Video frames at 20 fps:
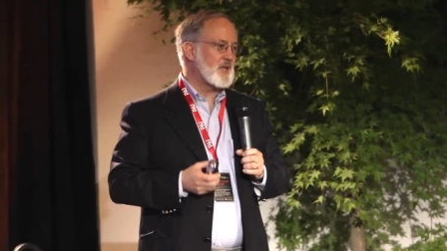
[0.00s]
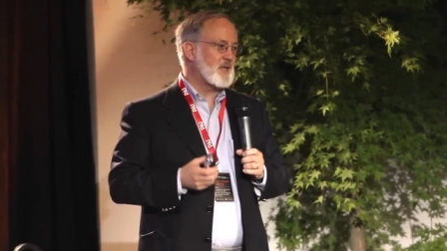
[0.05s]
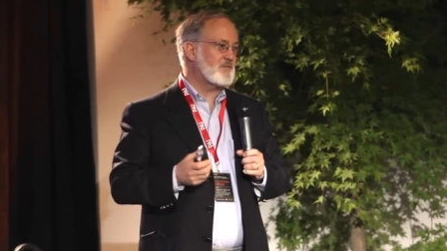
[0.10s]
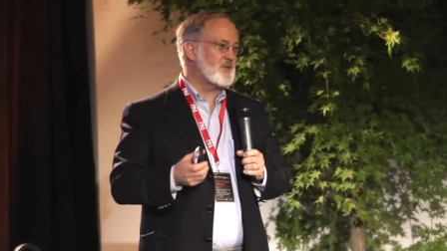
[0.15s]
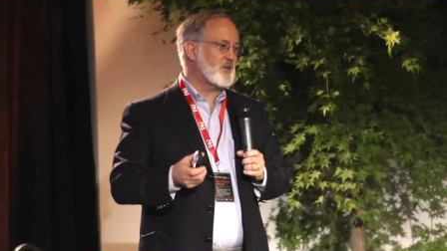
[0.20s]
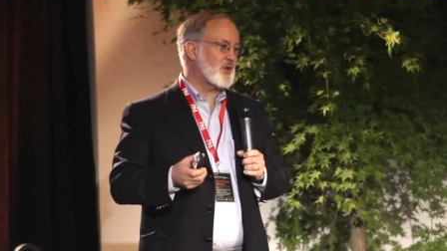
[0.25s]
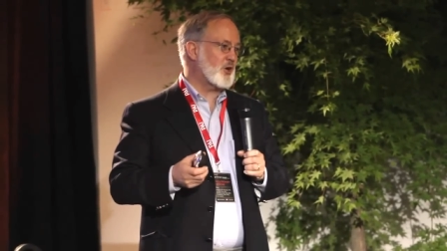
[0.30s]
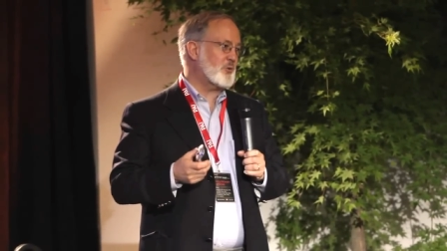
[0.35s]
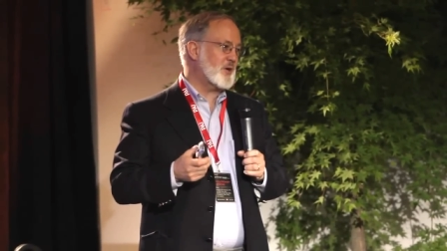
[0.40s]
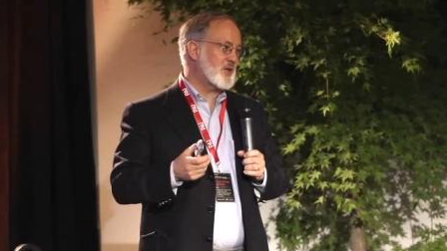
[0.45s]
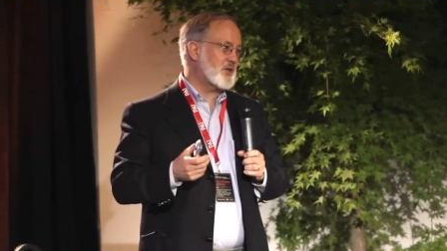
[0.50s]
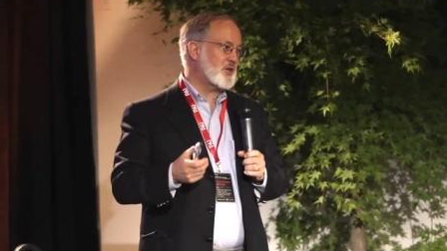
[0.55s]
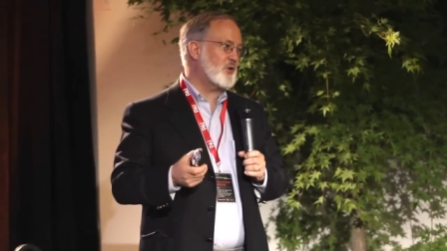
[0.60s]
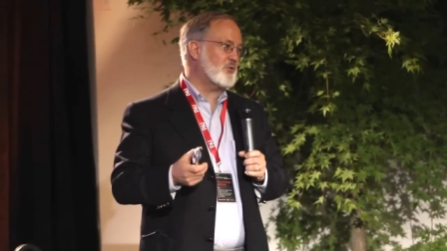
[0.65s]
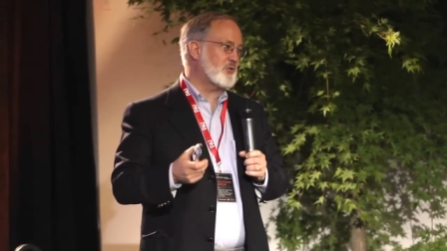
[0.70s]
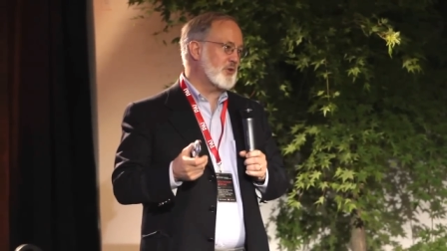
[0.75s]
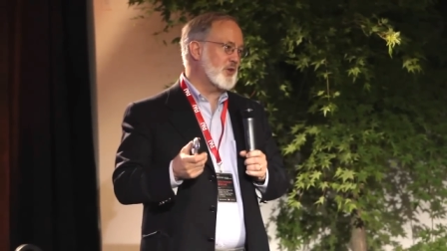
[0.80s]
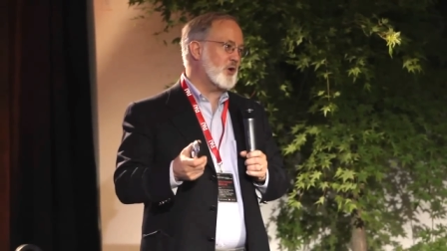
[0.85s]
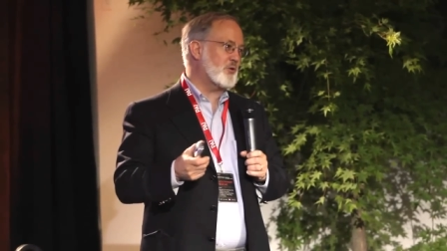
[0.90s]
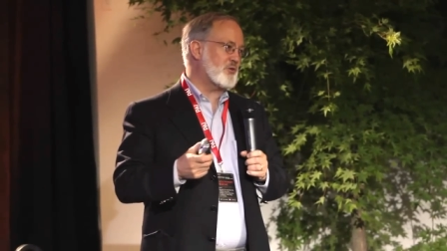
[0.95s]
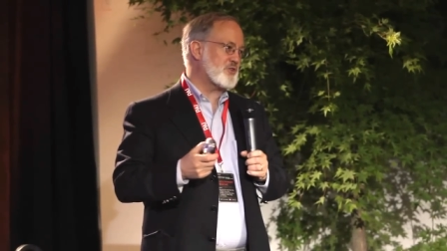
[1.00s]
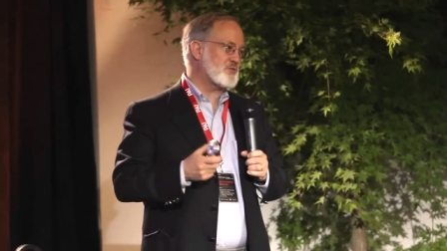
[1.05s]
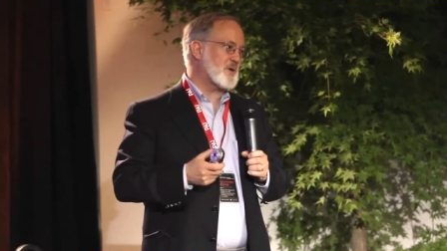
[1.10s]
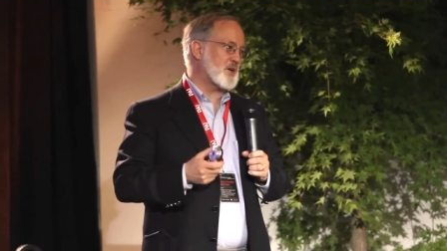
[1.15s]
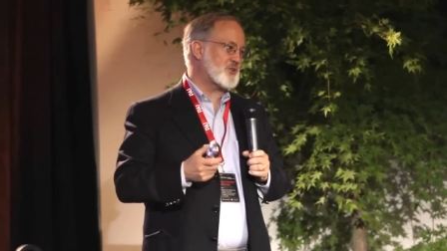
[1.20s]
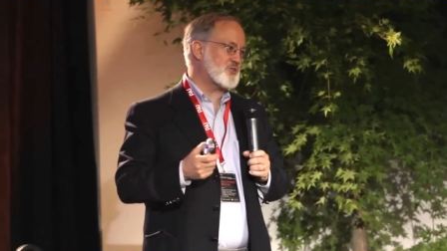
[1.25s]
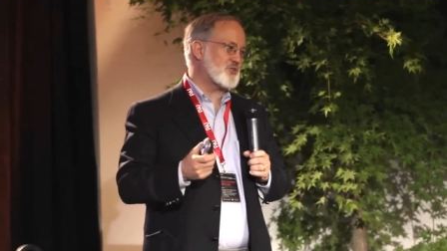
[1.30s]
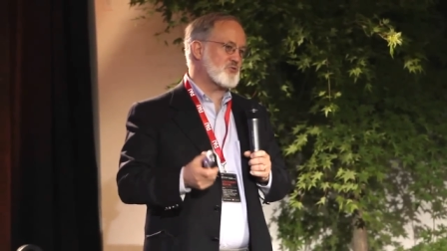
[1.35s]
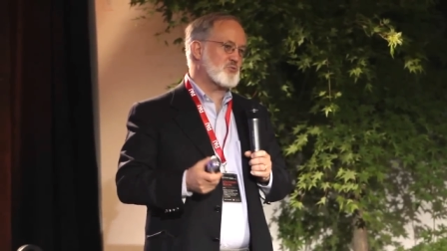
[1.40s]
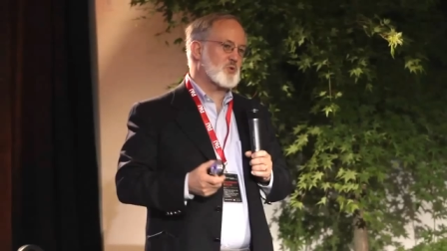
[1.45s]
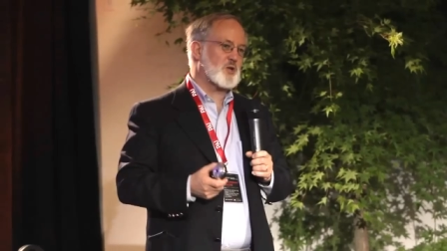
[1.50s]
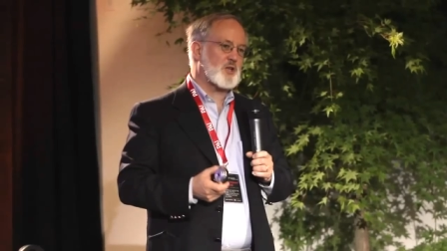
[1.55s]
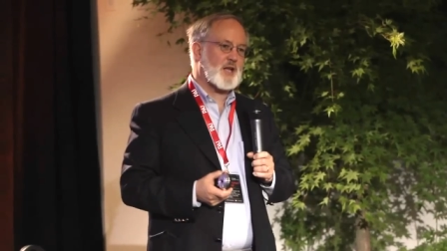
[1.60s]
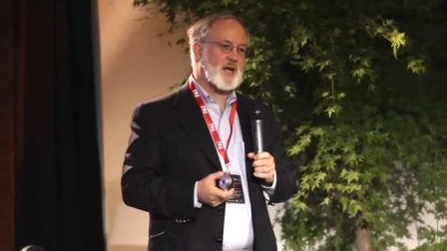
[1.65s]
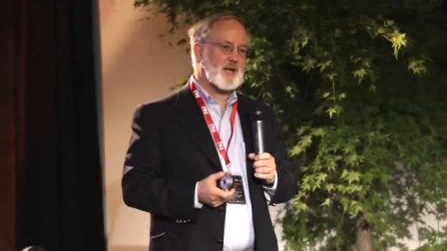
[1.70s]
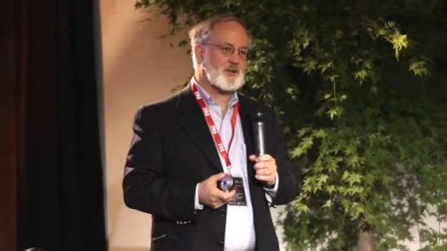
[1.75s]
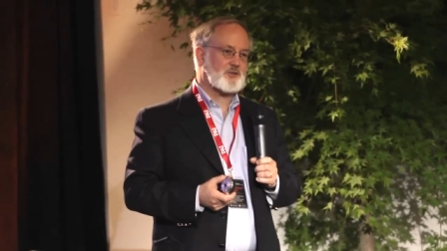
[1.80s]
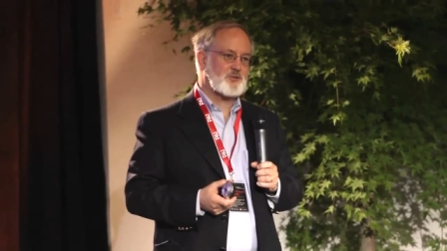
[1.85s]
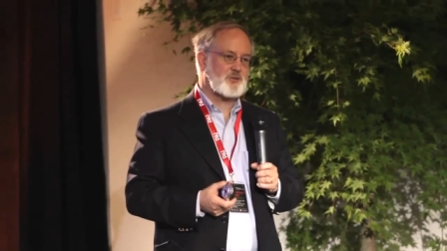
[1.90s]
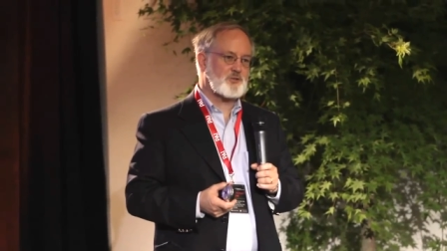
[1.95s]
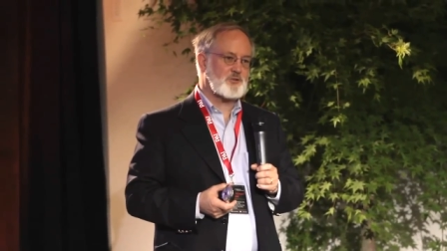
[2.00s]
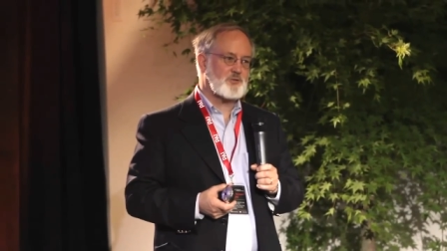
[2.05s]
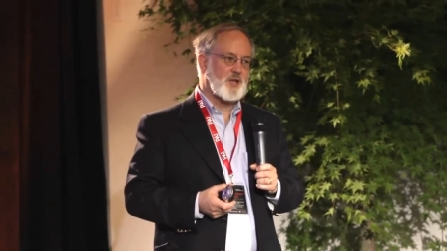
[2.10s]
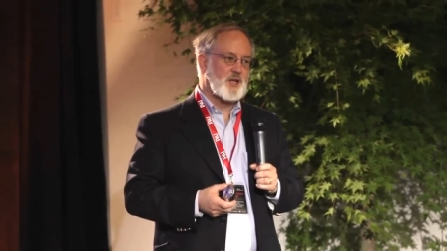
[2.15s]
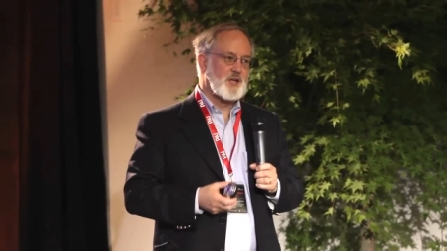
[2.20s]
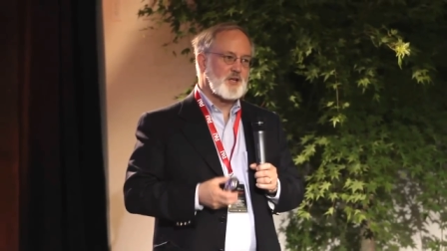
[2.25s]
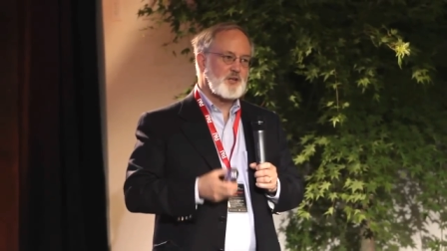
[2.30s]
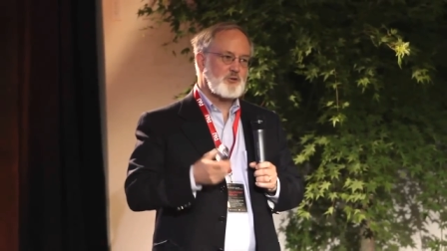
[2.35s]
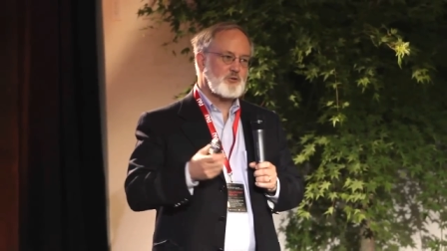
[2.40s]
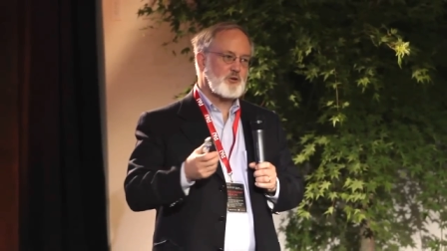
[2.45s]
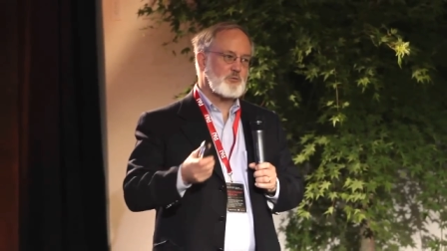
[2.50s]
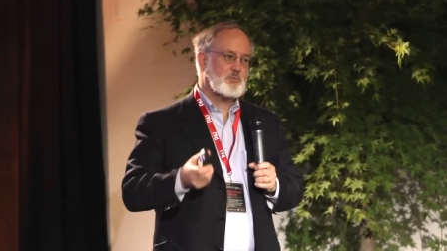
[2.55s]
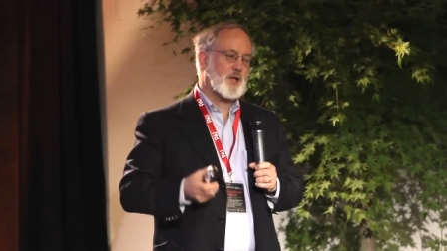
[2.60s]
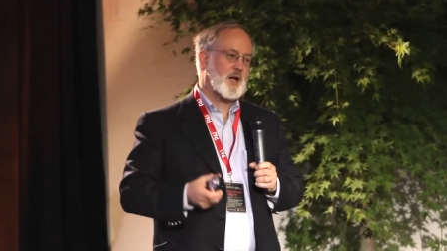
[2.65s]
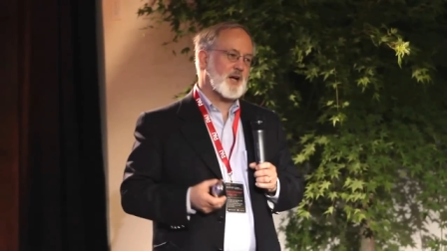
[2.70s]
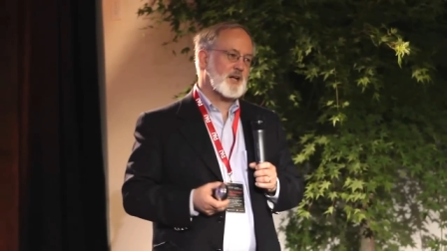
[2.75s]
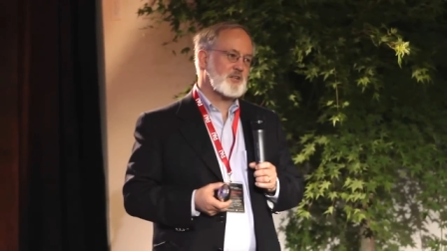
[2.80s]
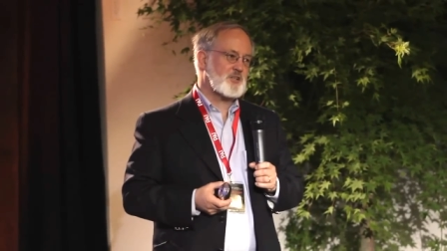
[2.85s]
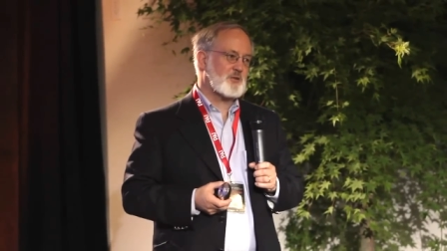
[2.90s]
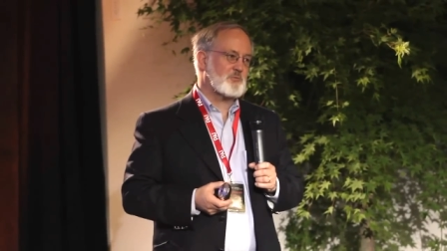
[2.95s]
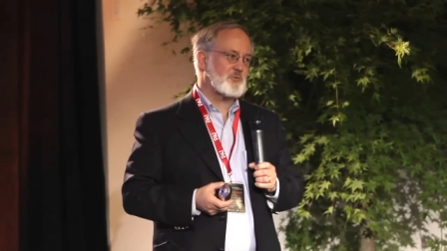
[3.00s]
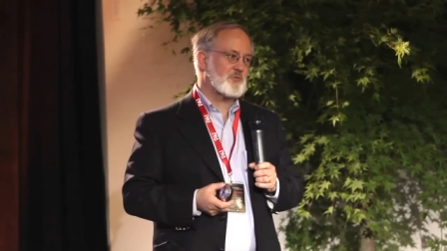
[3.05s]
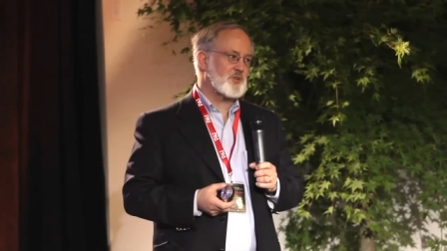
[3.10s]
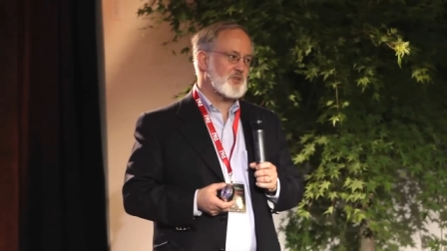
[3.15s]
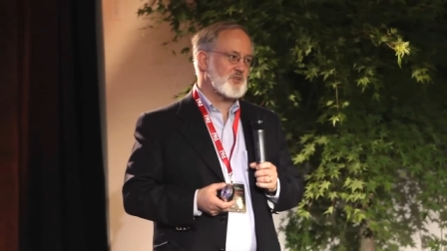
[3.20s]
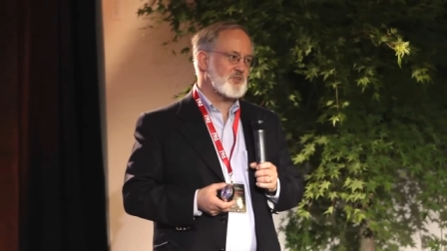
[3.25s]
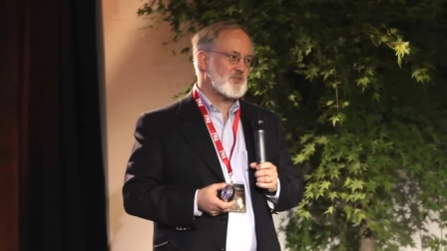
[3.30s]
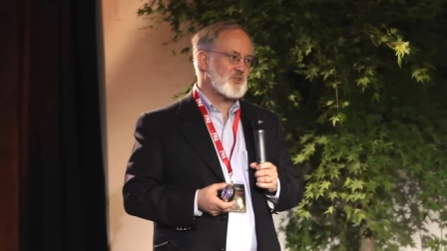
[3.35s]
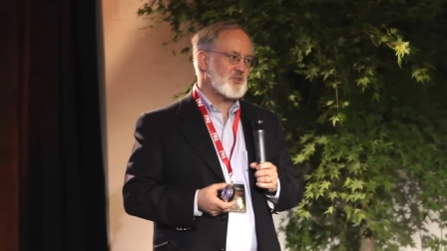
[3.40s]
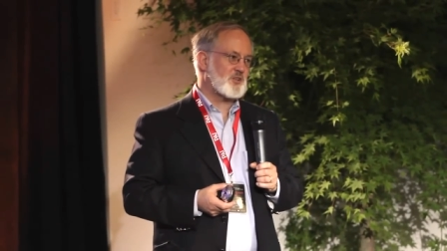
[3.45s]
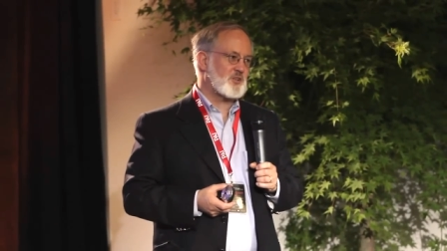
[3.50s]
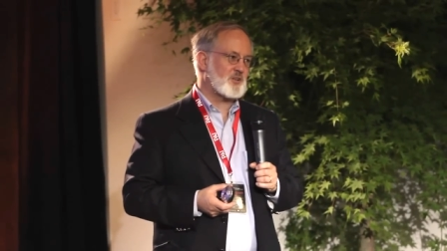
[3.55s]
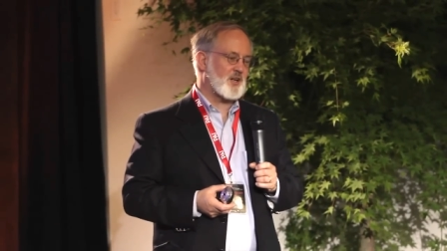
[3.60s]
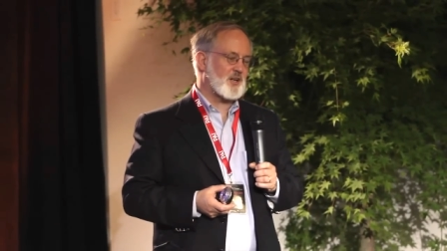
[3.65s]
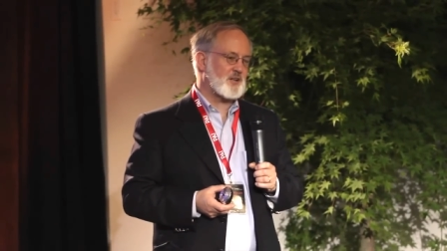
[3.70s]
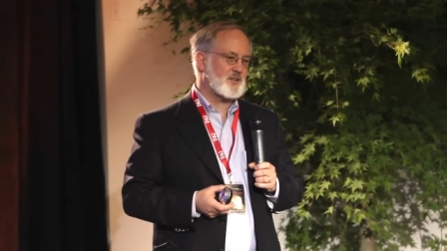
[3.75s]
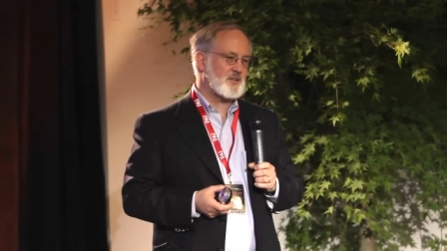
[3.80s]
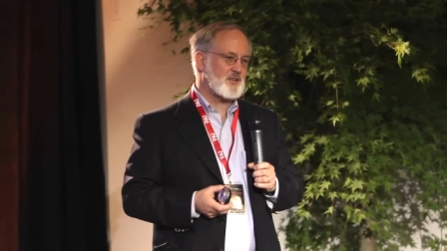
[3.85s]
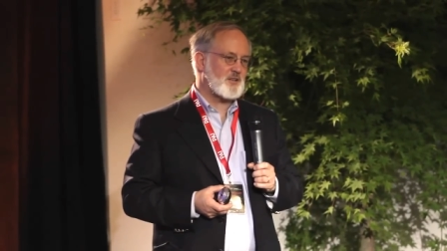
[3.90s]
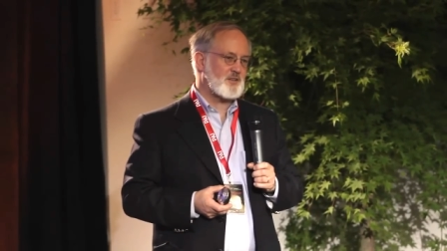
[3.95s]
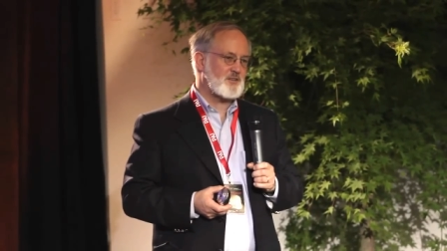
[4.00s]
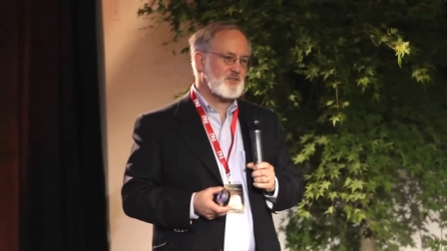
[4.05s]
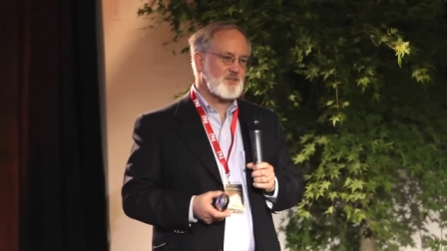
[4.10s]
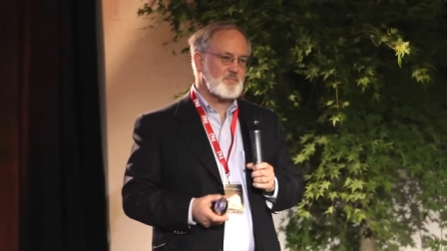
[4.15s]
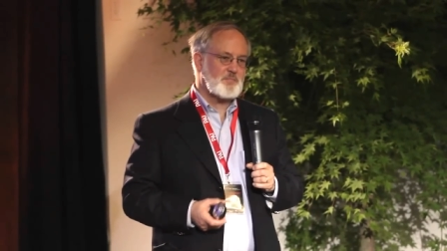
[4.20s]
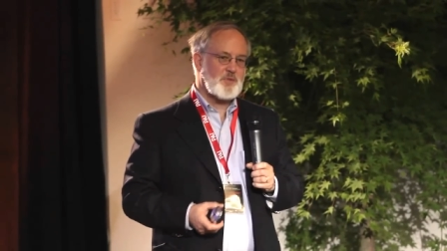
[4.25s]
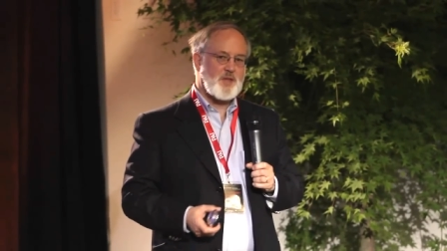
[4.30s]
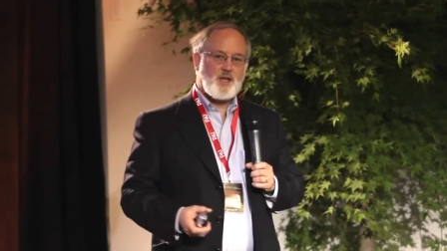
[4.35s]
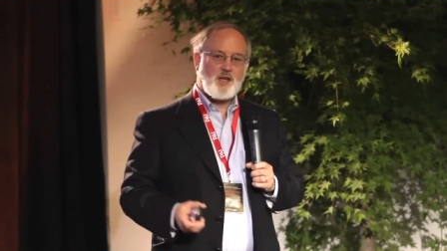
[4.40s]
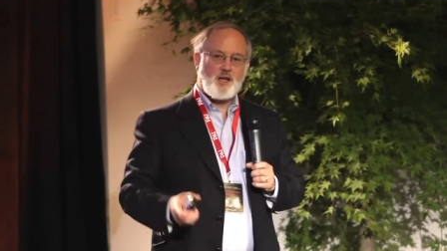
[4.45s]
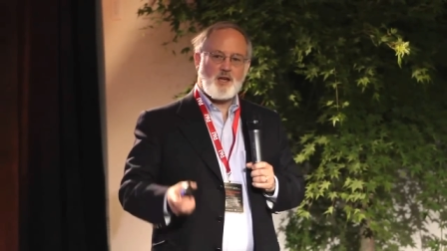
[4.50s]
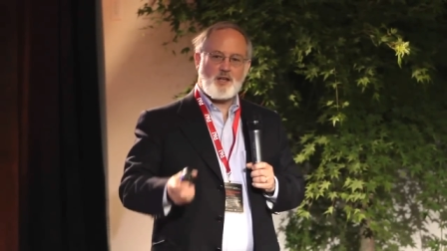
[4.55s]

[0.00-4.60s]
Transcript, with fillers: even though we don't know as much as we'd like to, to apply some of these ideas.